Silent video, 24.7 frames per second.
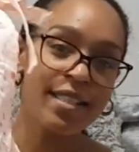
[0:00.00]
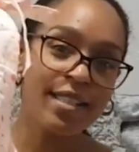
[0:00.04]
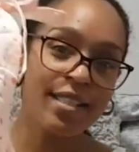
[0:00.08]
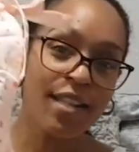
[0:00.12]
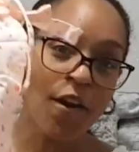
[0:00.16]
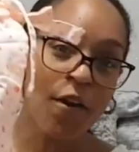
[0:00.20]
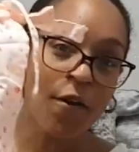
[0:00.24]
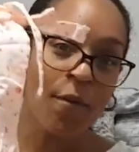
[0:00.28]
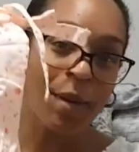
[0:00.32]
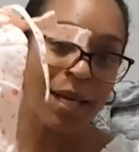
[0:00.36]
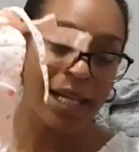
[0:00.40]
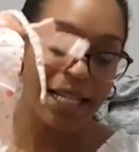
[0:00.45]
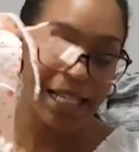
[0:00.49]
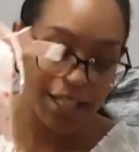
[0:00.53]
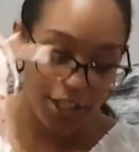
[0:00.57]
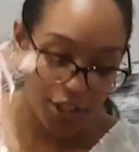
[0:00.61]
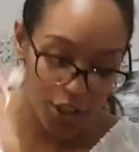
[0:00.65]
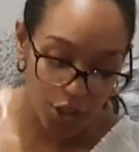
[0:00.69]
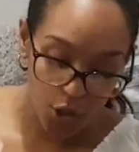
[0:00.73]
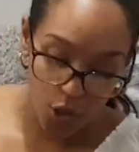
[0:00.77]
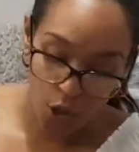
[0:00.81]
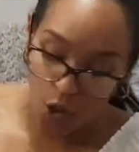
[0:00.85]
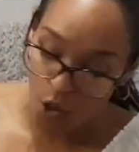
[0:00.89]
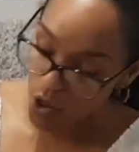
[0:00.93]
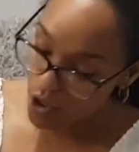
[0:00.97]
So many
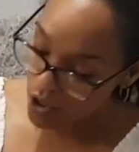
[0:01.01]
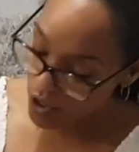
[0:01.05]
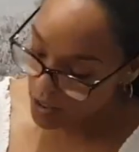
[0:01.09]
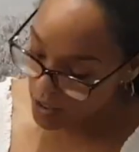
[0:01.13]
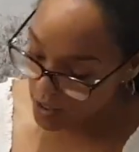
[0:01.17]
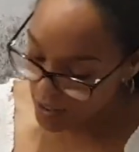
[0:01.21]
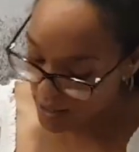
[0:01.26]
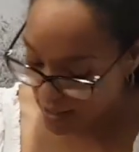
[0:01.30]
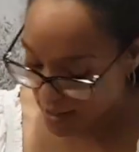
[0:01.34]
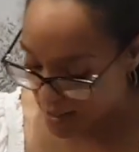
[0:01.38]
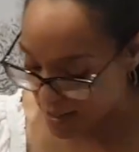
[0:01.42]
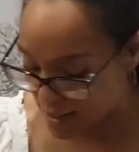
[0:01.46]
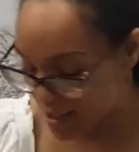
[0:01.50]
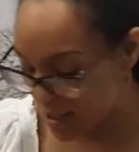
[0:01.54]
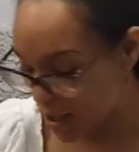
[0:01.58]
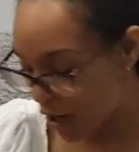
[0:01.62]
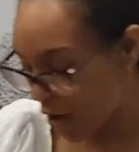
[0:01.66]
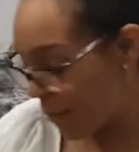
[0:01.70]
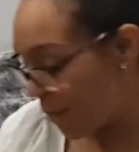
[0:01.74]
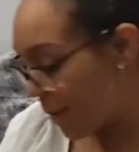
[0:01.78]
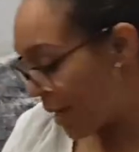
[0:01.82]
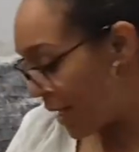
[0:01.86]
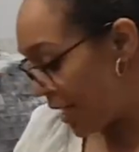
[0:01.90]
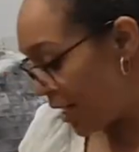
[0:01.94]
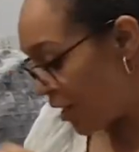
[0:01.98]
shorts, so
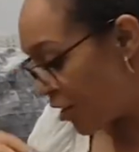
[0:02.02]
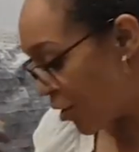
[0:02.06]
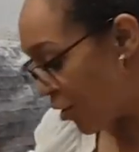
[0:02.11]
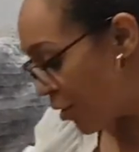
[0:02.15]
many